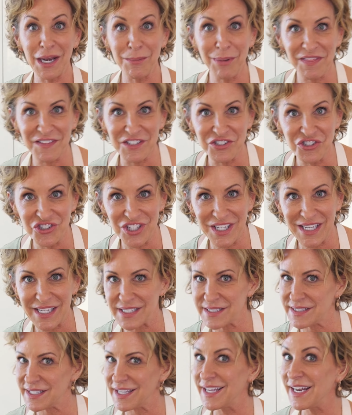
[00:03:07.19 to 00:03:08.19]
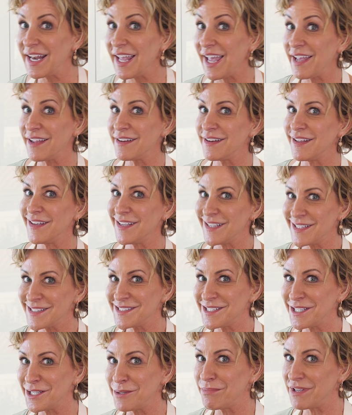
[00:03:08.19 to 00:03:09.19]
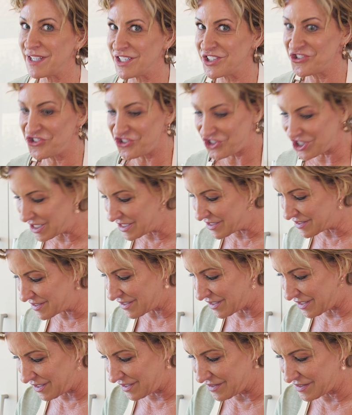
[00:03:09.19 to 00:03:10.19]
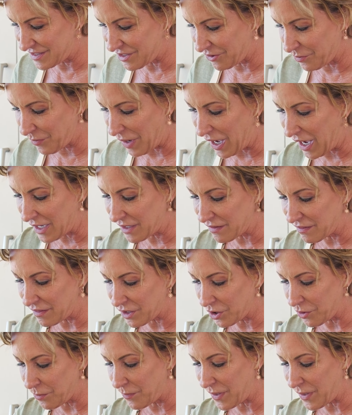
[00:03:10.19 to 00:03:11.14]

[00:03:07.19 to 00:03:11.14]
about the cheese. It ain't easy being cheesy. So add a little